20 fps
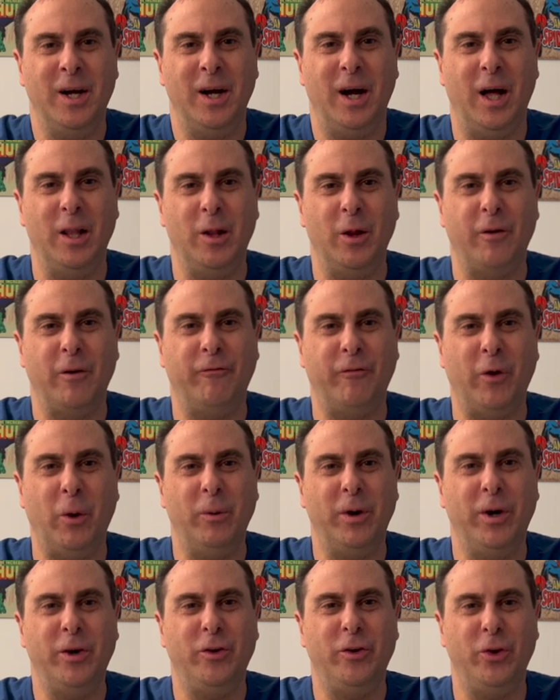I look
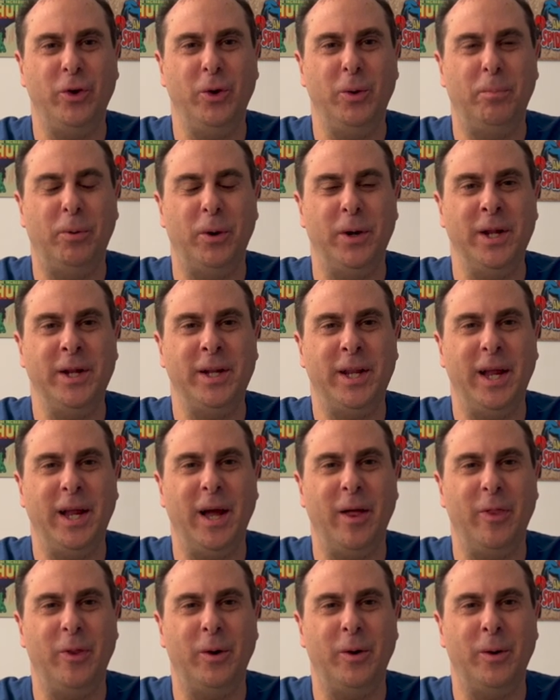forward to putting
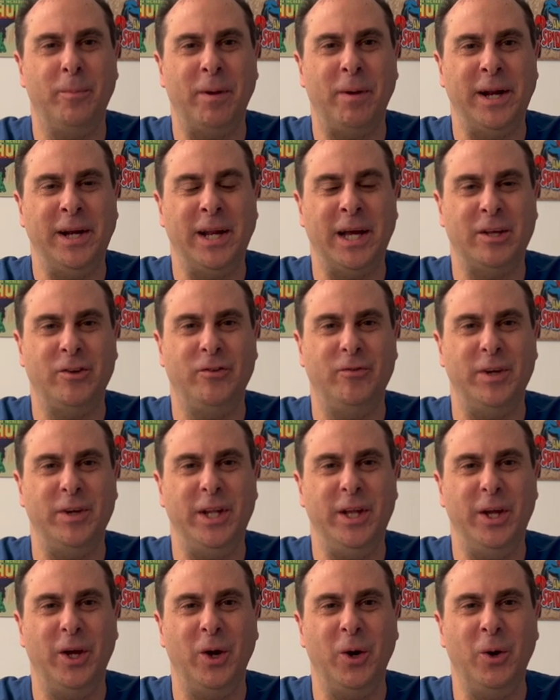together my next
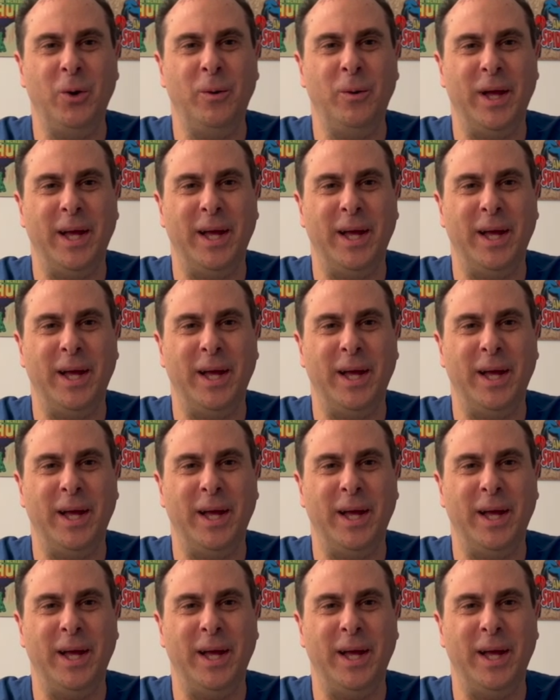video,